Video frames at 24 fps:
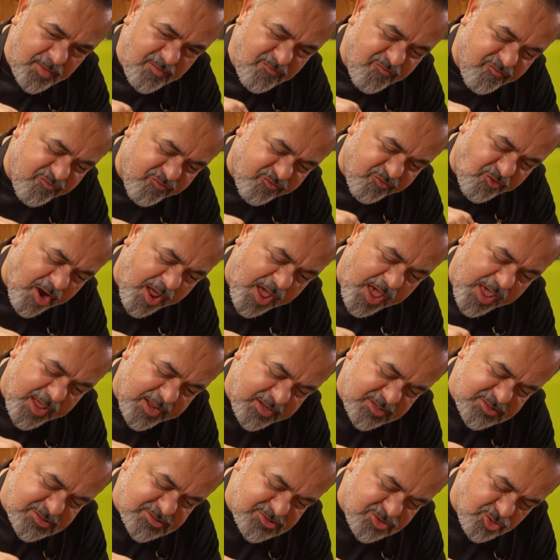
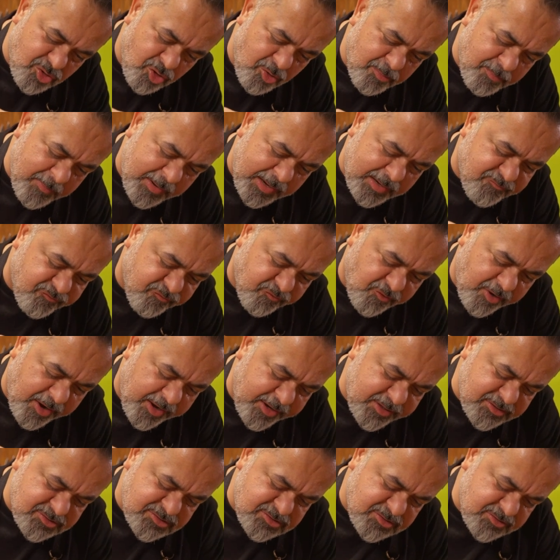fries. Homemade
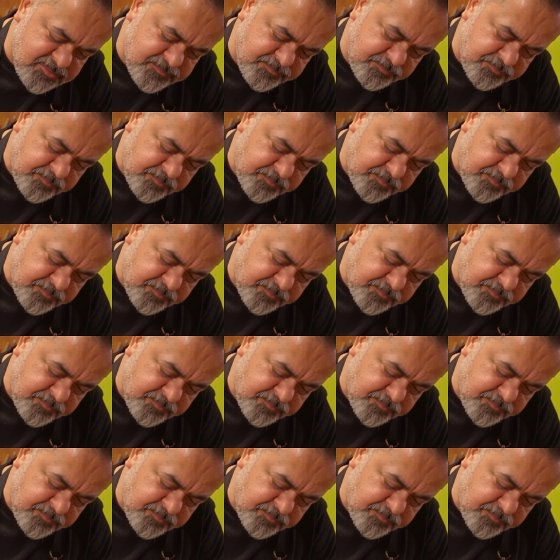fries